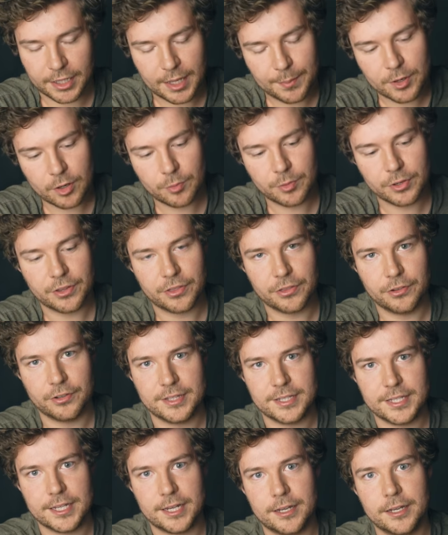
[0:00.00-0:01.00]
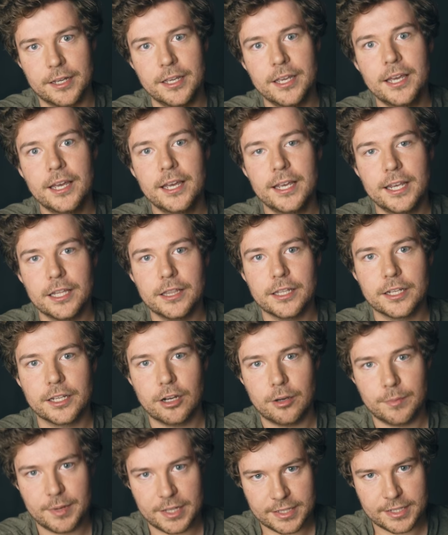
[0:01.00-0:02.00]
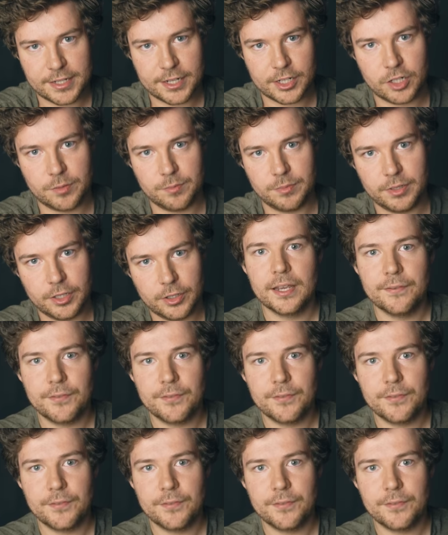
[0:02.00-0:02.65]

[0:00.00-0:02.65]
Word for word: Let me know what your thoughts are in the comment section below.